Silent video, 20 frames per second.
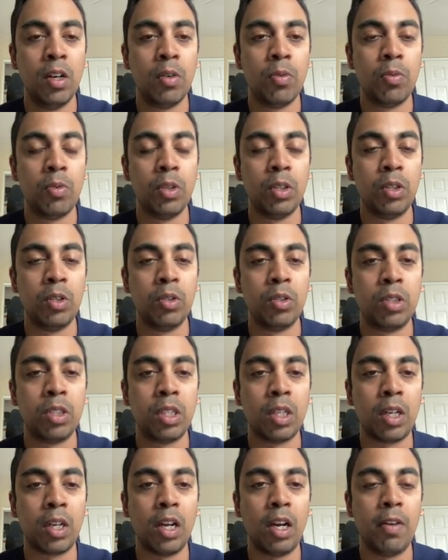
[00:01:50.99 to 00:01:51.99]
reduce
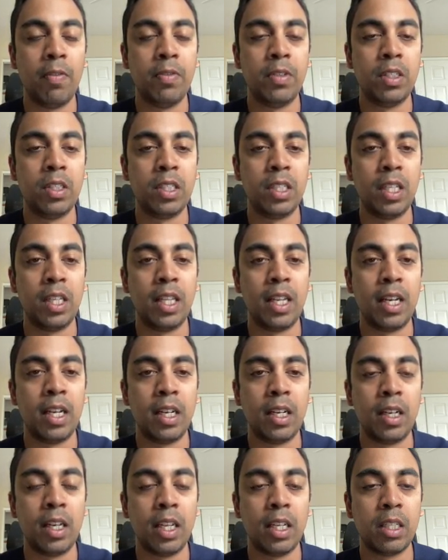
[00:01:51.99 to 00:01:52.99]
the cuff to see that
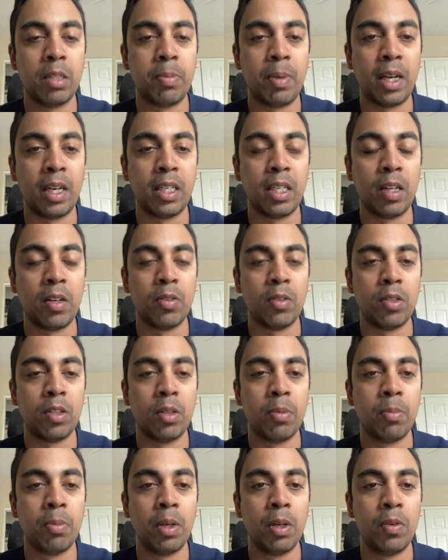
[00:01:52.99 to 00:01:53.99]
it gets back down to the
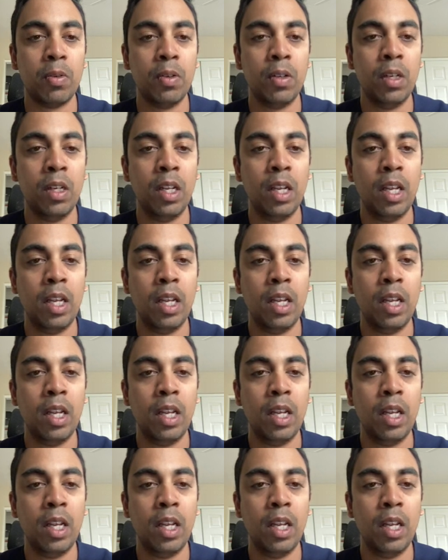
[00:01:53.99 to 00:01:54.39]
bone.